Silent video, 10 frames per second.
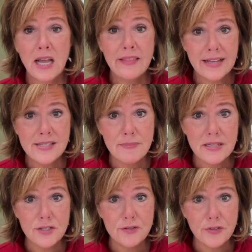That's the
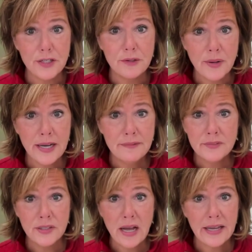message for you, okay?
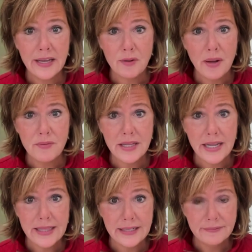They're not getting away with
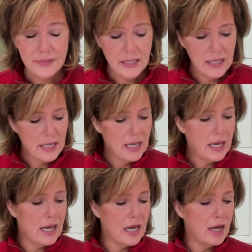anything.
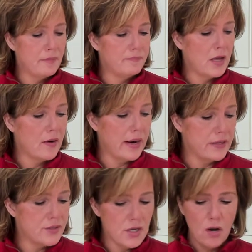All
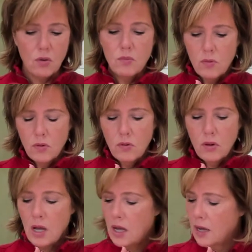right, so
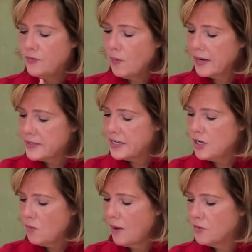if you want to
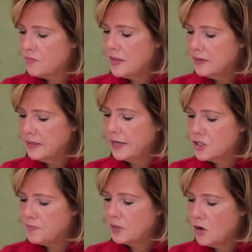continue on with me, the link
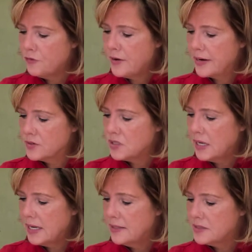is below. Fire
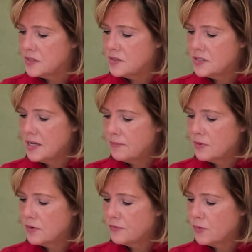Sign. This is
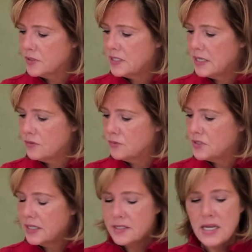December 14th through
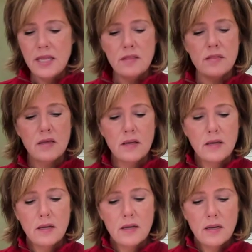16th.
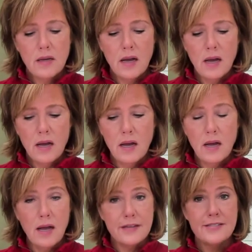
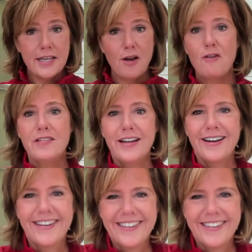I'll see you over there.